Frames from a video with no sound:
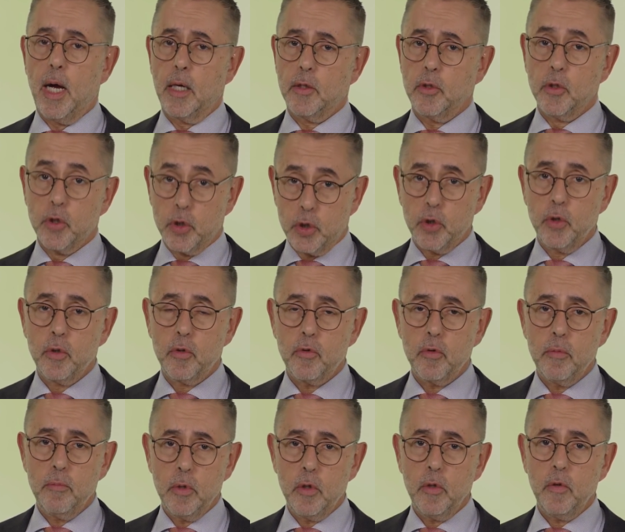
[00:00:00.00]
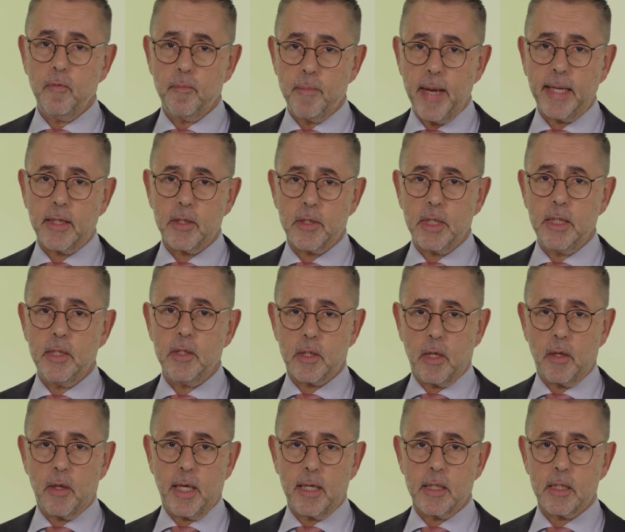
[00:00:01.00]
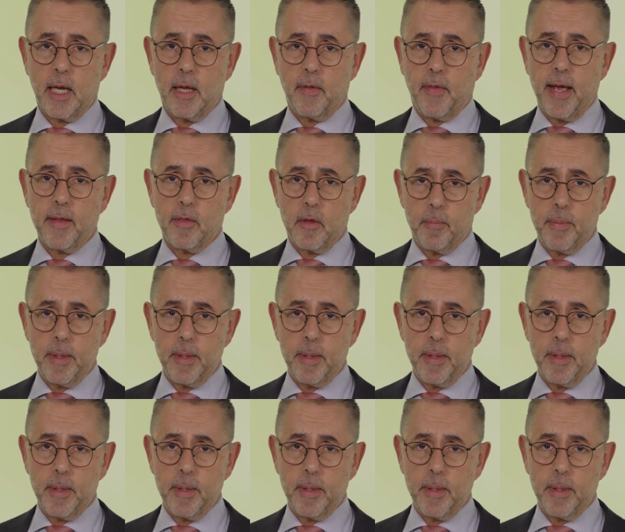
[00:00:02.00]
You should remove magazines and things like that